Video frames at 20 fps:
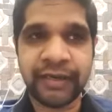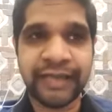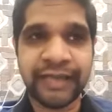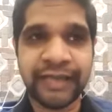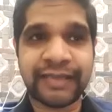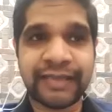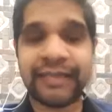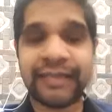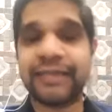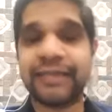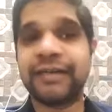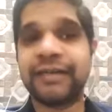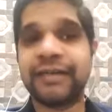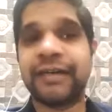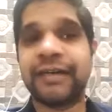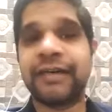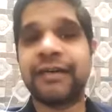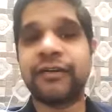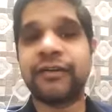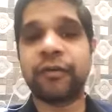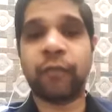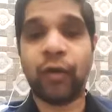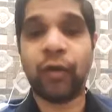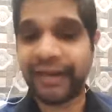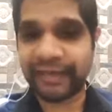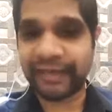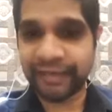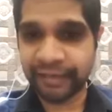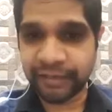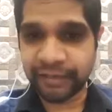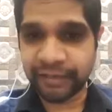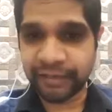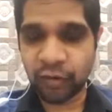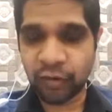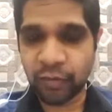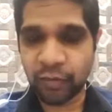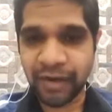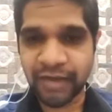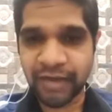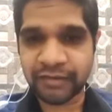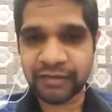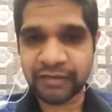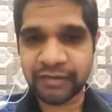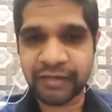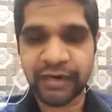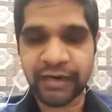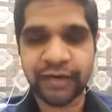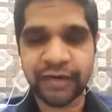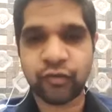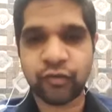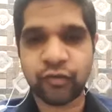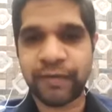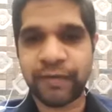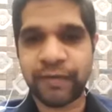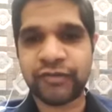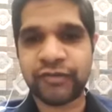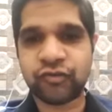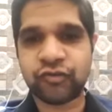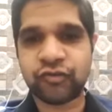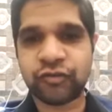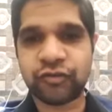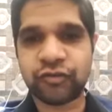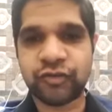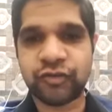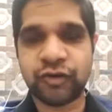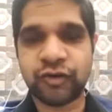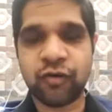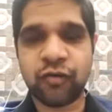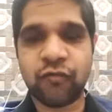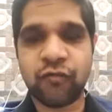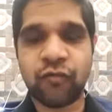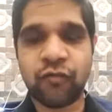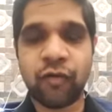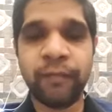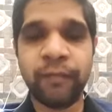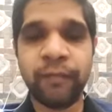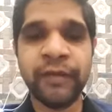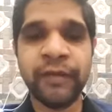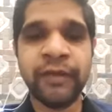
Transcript: like polytechnic diplomas, there are so many students they go for.